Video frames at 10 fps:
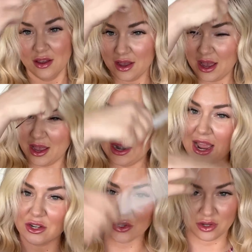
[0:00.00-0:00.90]

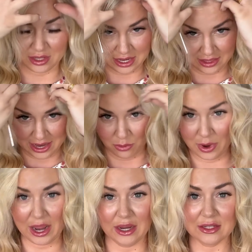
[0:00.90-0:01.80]
natural and
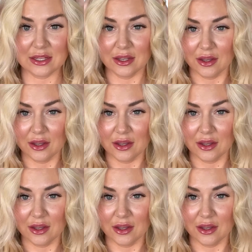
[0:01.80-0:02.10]
lightweight.